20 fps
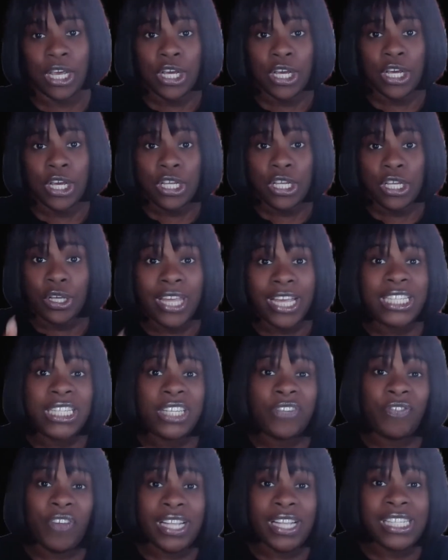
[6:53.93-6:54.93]
So this
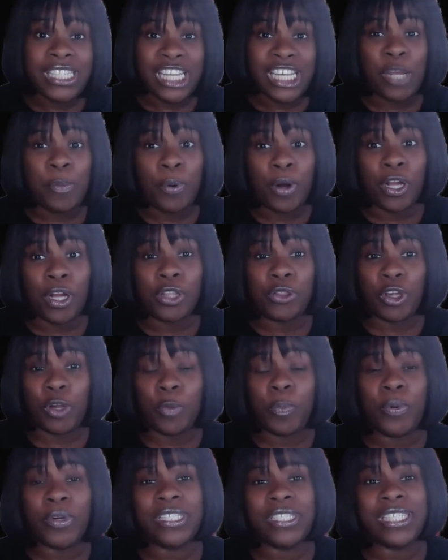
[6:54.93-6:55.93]

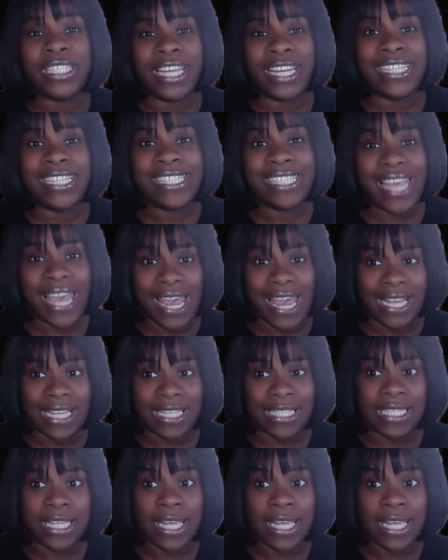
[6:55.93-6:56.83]
15.3% tax